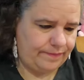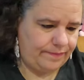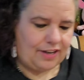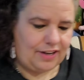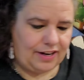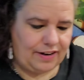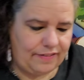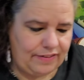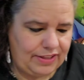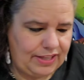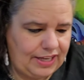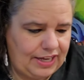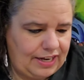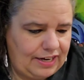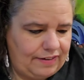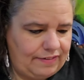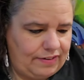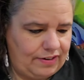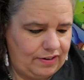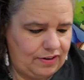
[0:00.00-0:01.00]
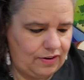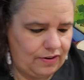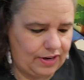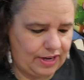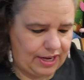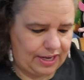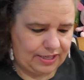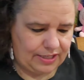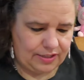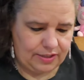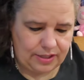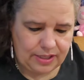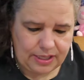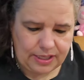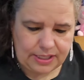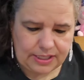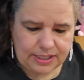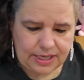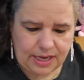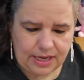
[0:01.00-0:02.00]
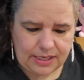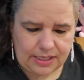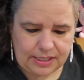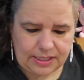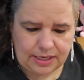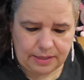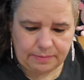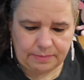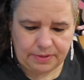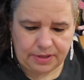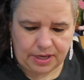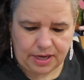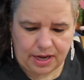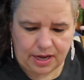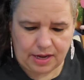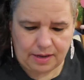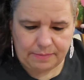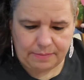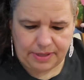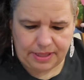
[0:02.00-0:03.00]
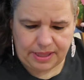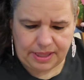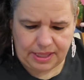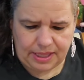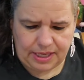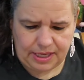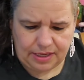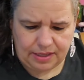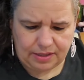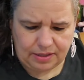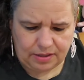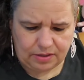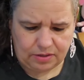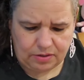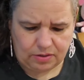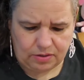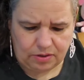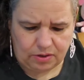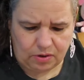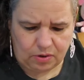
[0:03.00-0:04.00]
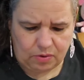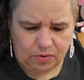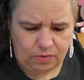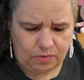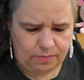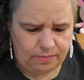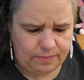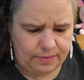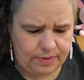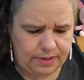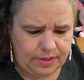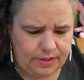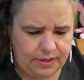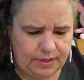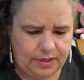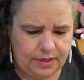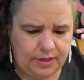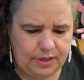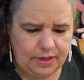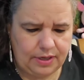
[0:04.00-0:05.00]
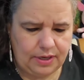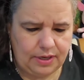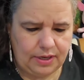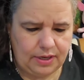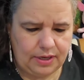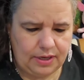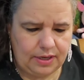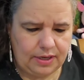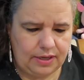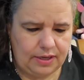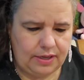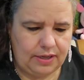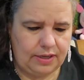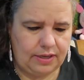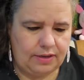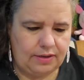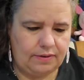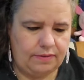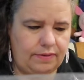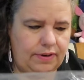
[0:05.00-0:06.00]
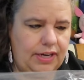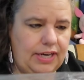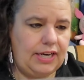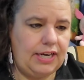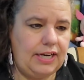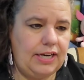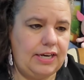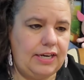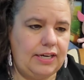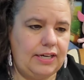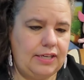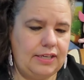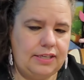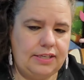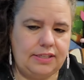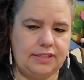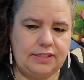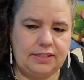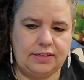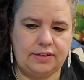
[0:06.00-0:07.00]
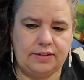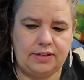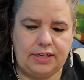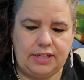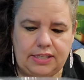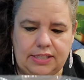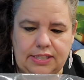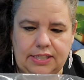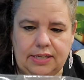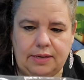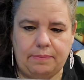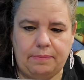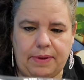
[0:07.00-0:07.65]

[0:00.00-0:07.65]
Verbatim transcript: got everything out of here. Okay, so this comes from Lacombe, I think. Lacombe? Uh, right here. So it is in a